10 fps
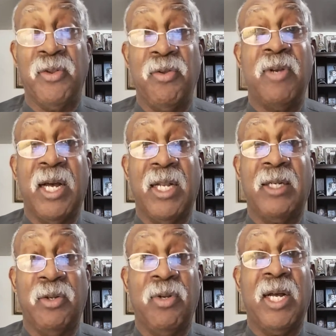you
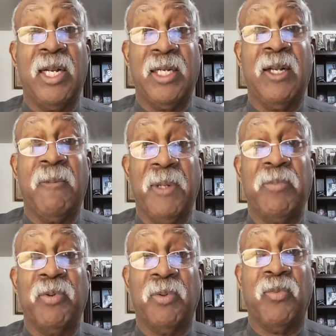got you gotta tell
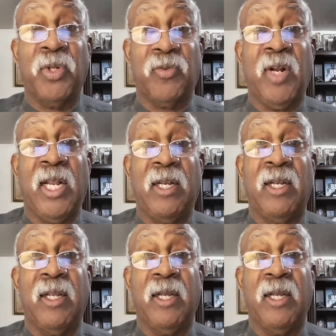people what's right.